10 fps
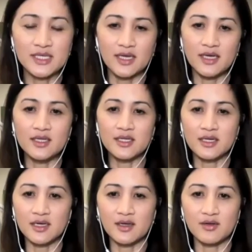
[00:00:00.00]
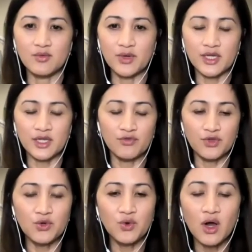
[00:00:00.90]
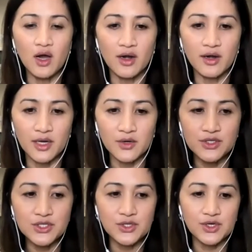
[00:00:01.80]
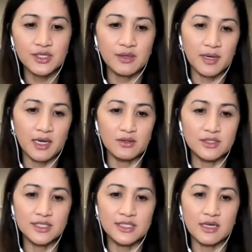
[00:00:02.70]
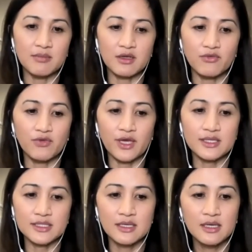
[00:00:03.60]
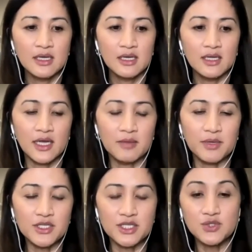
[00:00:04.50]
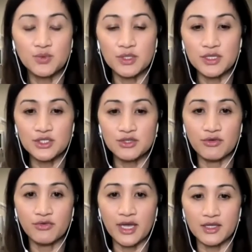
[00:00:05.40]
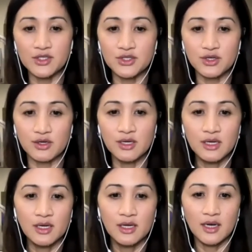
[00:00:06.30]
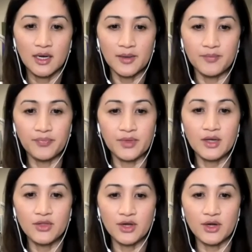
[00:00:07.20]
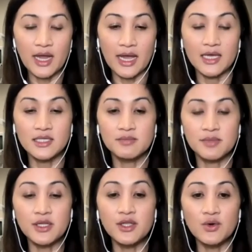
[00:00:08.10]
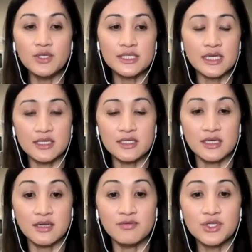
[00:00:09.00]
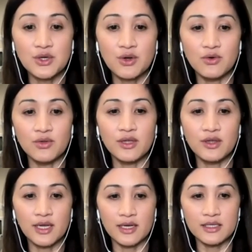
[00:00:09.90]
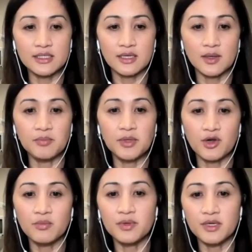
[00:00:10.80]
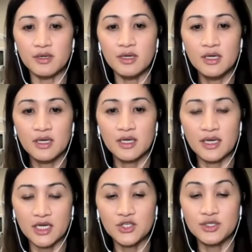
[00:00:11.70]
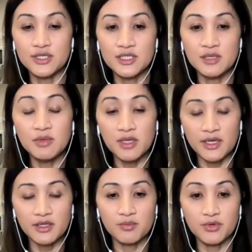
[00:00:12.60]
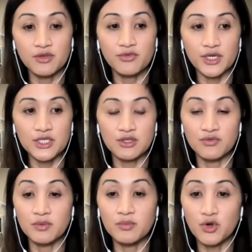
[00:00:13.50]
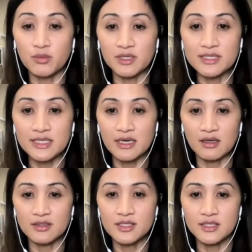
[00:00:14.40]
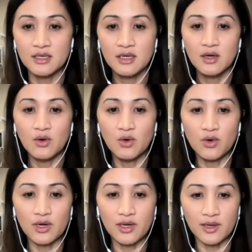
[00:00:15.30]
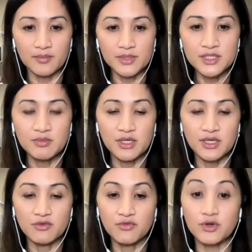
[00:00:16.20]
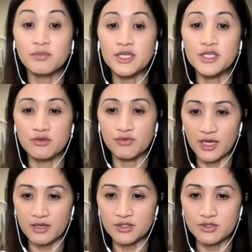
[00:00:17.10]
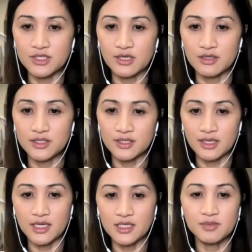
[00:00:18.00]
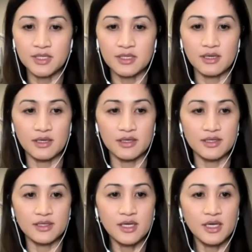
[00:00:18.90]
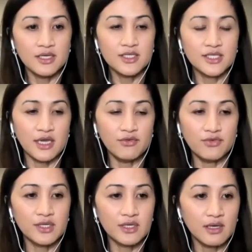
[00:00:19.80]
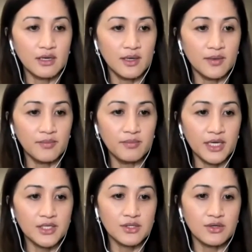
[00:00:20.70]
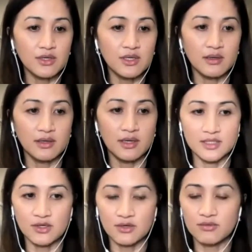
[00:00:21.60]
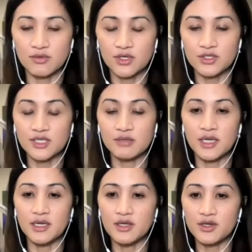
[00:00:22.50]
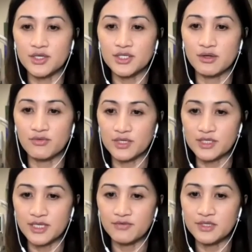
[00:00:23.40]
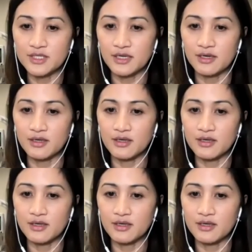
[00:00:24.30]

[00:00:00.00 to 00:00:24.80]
And Rick, if you are concerned about systemic effects like patients with history of cancer, there has been no studies that have shown that PRP can actually stimulate the proliferation of abnormal cells or stimulate the formation of cancer cells. It has been safe based on, as Dr. Rogers said, many years of safety data.